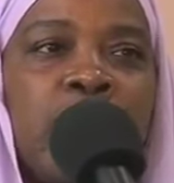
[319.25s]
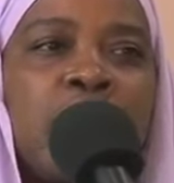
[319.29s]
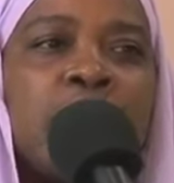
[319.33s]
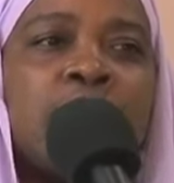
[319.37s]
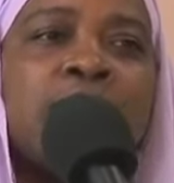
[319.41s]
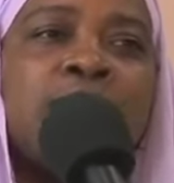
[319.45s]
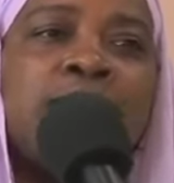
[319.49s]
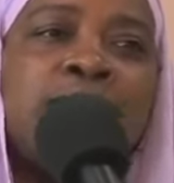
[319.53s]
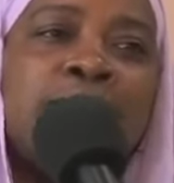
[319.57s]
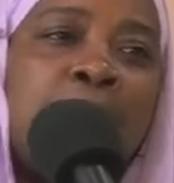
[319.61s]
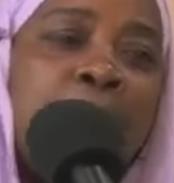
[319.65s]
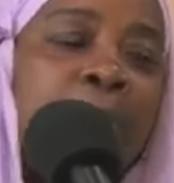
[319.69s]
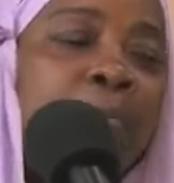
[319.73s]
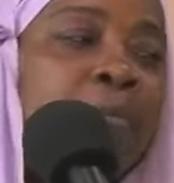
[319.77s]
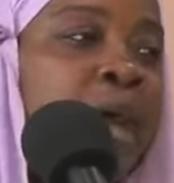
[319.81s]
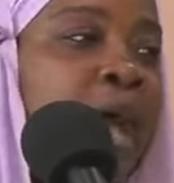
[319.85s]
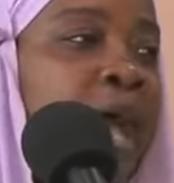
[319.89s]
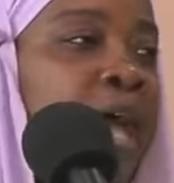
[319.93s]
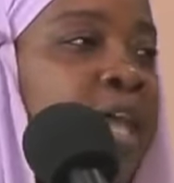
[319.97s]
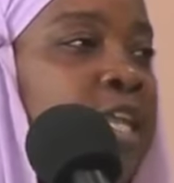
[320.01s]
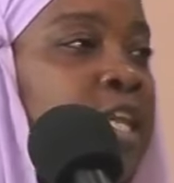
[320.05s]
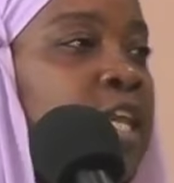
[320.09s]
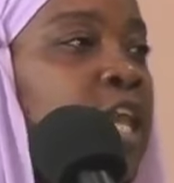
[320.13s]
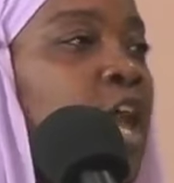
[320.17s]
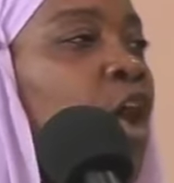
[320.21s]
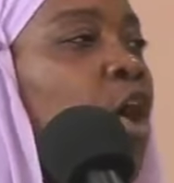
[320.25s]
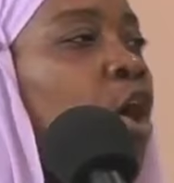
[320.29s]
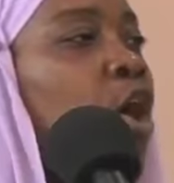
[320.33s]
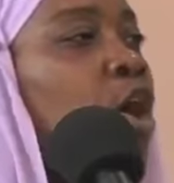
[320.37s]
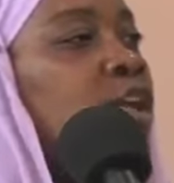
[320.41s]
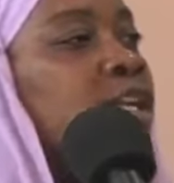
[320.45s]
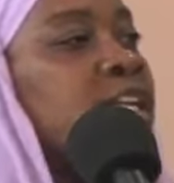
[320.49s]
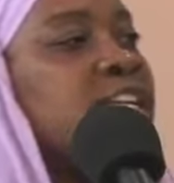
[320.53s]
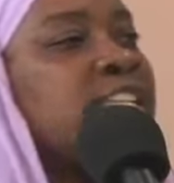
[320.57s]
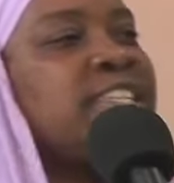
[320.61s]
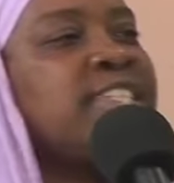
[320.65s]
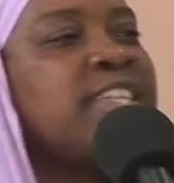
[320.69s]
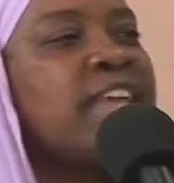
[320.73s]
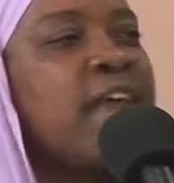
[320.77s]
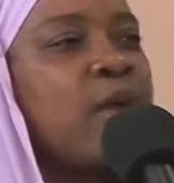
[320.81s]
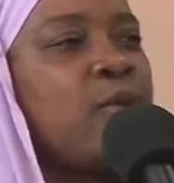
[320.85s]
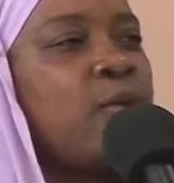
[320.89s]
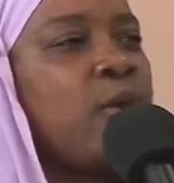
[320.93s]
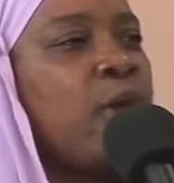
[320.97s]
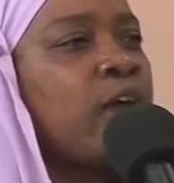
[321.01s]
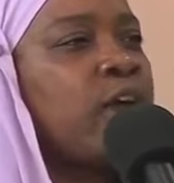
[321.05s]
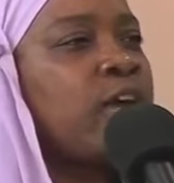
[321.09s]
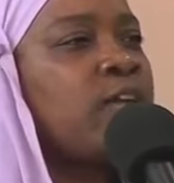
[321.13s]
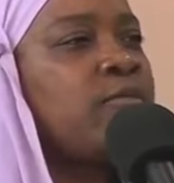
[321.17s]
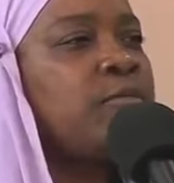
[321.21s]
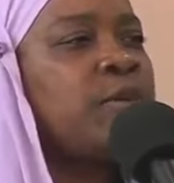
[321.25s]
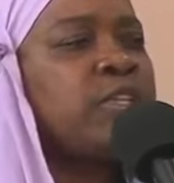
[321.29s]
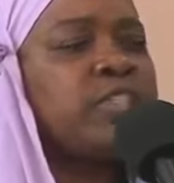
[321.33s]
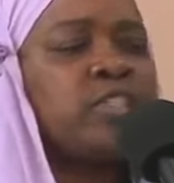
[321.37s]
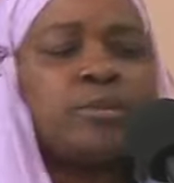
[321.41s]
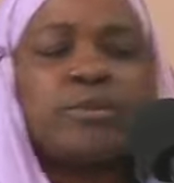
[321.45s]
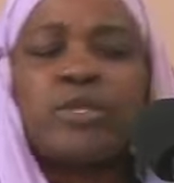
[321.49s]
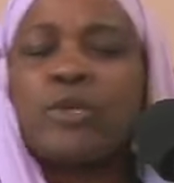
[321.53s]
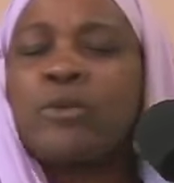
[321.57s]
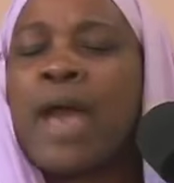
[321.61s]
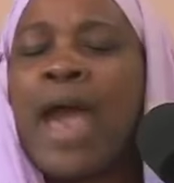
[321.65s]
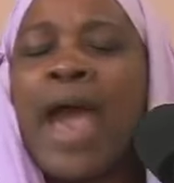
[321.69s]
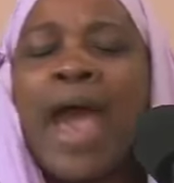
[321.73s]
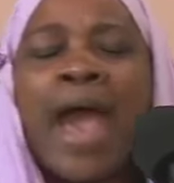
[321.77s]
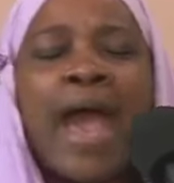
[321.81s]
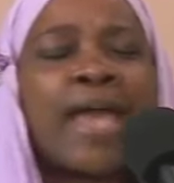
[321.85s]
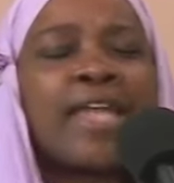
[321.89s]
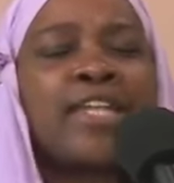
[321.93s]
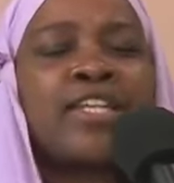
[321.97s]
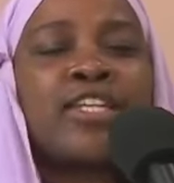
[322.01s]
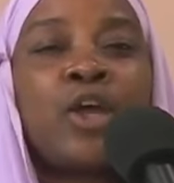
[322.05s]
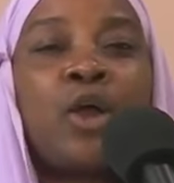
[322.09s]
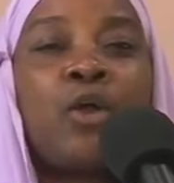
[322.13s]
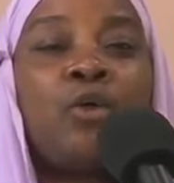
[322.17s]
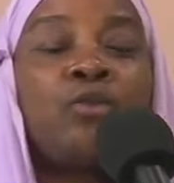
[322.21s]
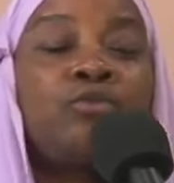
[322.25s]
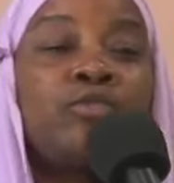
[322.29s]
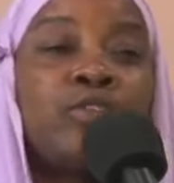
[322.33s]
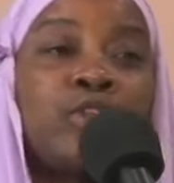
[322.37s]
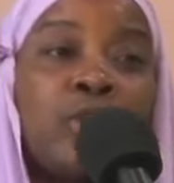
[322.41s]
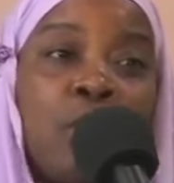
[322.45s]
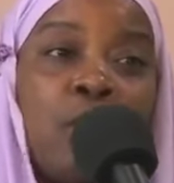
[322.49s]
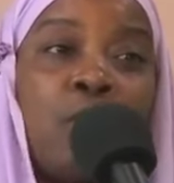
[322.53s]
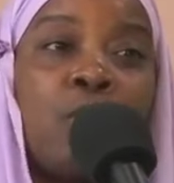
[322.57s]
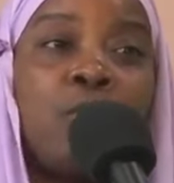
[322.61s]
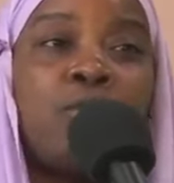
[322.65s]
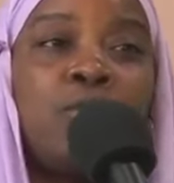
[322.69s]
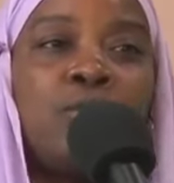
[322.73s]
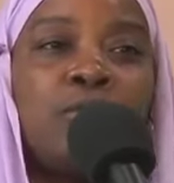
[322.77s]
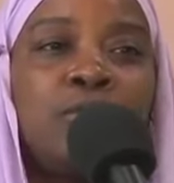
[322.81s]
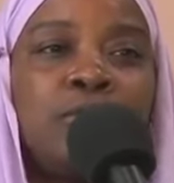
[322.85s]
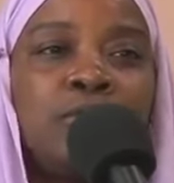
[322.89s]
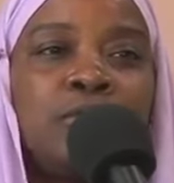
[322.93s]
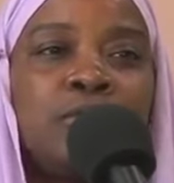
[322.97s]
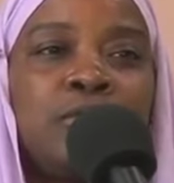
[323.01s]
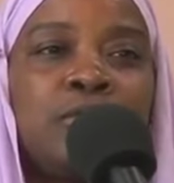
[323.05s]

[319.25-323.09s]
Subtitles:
Somebody on this network of Muslims whom I don't know,